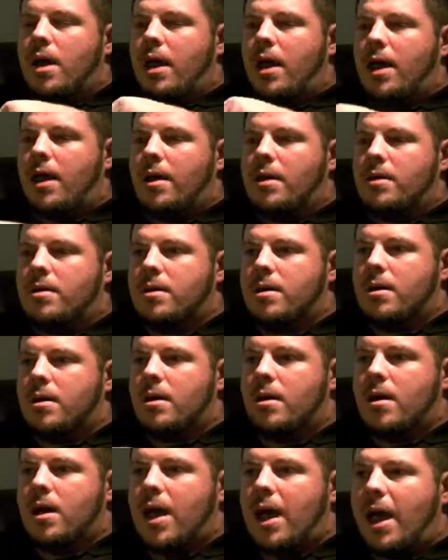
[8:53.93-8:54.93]
And
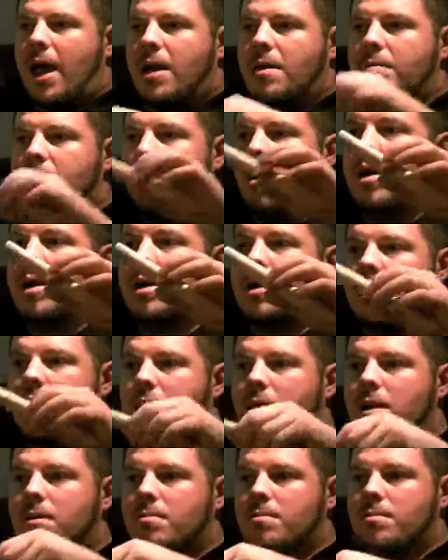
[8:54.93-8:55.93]
had Mark
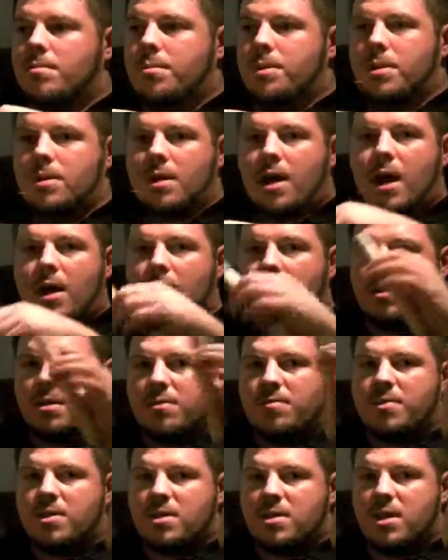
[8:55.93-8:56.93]
not been kind
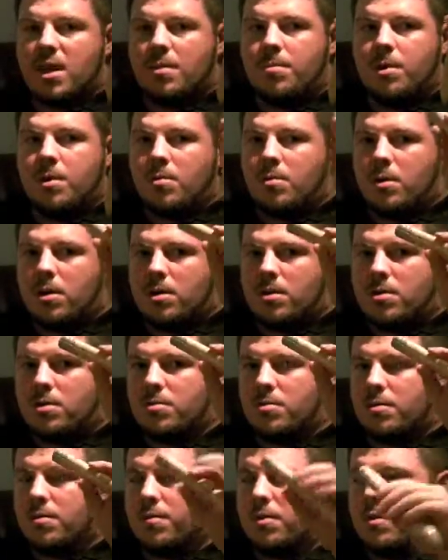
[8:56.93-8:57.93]
enough to send me one
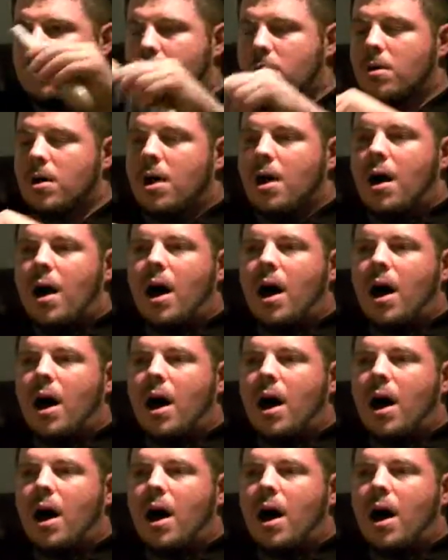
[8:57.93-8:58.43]
to review,